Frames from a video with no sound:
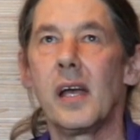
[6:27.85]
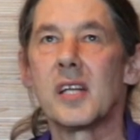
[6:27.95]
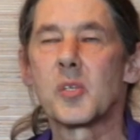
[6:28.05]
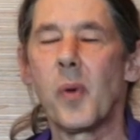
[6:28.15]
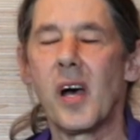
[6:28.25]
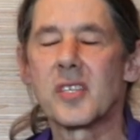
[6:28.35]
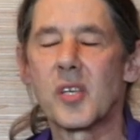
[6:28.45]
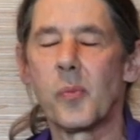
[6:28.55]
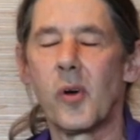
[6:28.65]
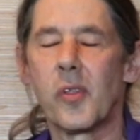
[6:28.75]
it's
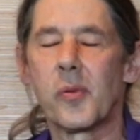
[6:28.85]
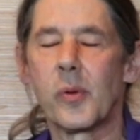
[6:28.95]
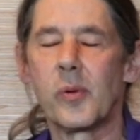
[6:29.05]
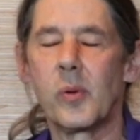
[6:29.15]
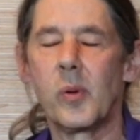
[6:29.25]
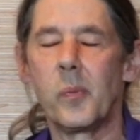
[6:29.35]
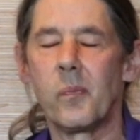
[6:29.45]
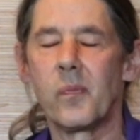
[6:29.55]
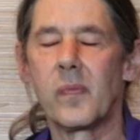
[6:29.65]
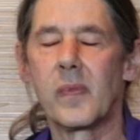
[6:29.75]
possible through
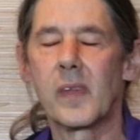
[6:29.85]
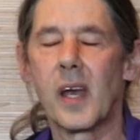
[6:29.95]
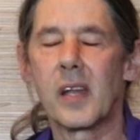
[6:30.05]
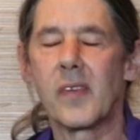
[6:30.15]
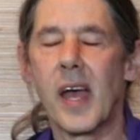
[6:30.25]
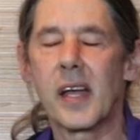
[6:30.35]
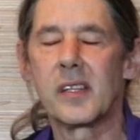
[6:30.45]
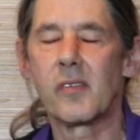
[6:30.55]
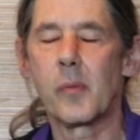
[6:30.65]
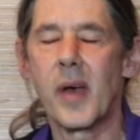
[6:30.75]
kind of
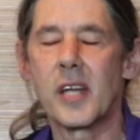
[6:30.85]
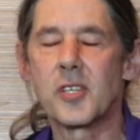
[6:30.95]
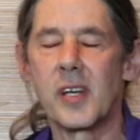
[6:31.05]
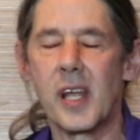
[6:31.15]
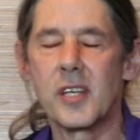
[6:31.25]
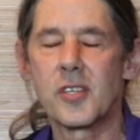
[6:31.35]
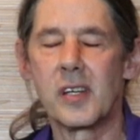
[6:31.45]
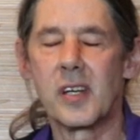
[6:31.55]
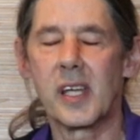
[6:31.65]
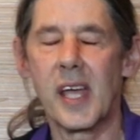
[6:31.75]
active
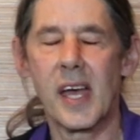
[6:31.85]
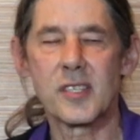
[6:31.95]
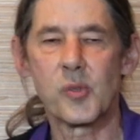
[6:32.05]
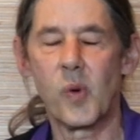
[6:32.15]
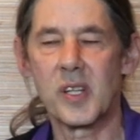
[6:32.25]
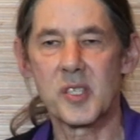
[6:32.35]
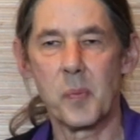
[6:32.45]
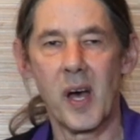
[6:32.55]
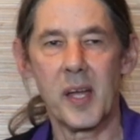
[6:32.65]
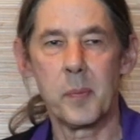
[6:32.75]
imagination to cast one's
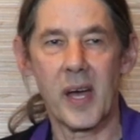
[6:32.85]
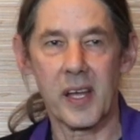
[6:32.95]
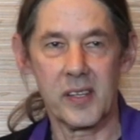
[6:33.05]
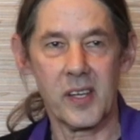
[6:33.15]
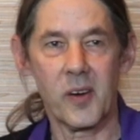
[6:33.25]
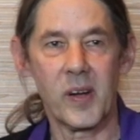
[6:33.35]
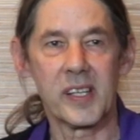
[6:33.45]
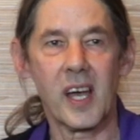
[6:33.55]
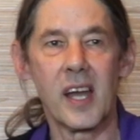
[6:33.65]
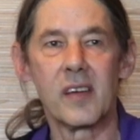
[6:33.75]
mind back there
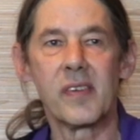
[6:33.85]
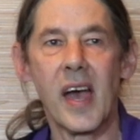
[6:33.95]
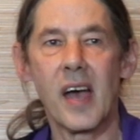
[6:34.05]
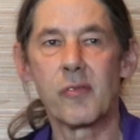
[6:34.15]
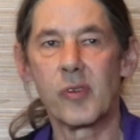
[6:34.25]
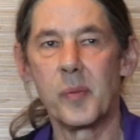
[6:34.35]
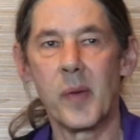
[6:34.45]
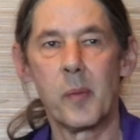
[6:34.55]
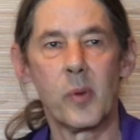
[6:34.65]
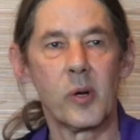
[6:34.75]
and kind of half
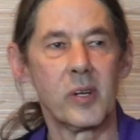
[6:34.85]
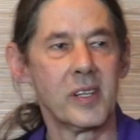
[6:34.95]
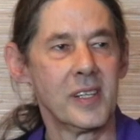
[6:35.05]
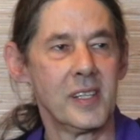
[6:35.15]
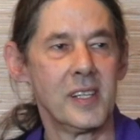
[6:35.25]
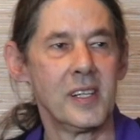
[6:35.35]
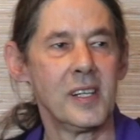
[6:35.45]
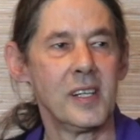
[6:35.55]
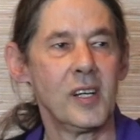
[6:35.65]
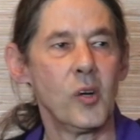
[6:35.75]
remember
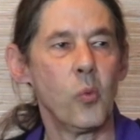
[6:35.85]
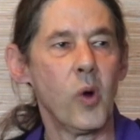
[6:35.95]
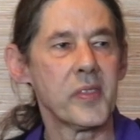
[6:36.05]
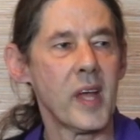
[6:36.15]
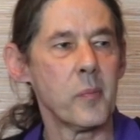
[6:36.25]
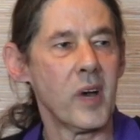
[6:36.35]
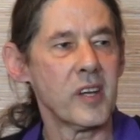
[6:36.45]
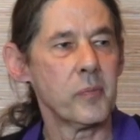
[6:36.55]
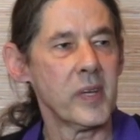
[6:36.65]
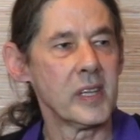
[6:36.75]
what that might
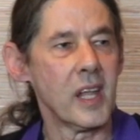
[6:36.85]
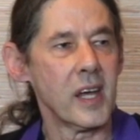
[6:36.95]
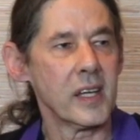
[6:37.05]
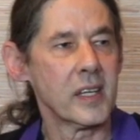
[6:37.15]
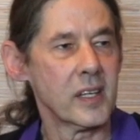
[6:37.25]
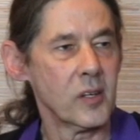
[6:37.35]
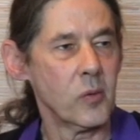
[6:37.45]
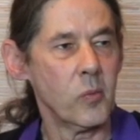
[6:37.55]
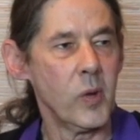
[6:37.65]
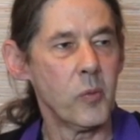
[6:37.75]
have been like.
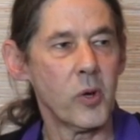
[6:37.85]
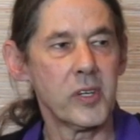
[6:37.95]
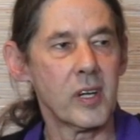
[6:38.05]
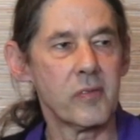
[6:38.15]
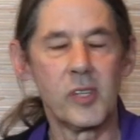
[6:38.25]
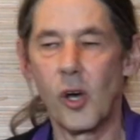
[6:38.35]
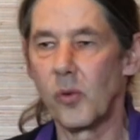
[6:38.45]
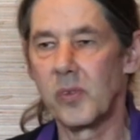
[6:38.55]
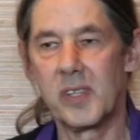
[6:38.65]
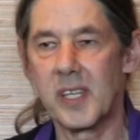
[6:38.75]
We wouldn't have
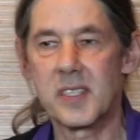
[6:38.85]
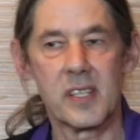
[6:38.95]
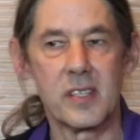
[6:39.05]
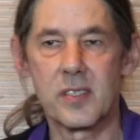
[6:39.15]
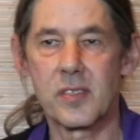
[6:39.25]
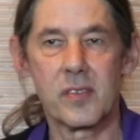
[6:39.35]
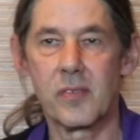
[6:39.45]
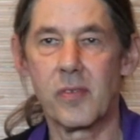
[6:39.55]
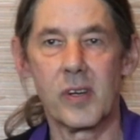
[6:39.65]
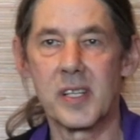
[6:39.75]
known distance,
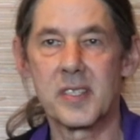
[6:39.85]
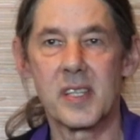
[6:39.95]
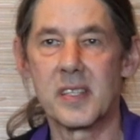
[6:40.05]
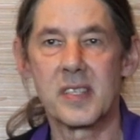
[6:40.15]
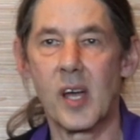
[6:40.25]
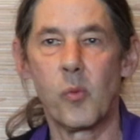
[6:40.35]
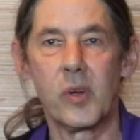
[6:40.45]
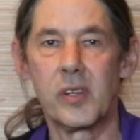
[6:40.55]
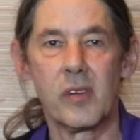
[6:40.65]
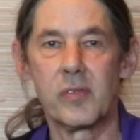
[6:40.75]
for instance. I
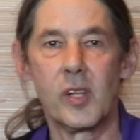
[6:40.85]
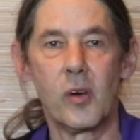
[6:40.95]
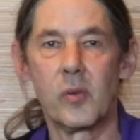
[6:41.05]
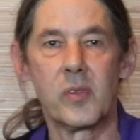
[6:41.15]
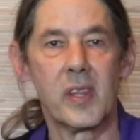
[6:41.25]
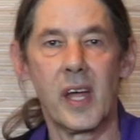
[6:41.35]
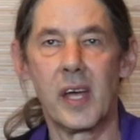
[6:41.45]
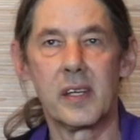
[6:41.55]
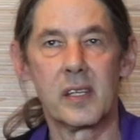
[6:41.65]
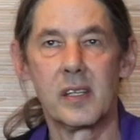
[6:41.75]
wouldn't have known that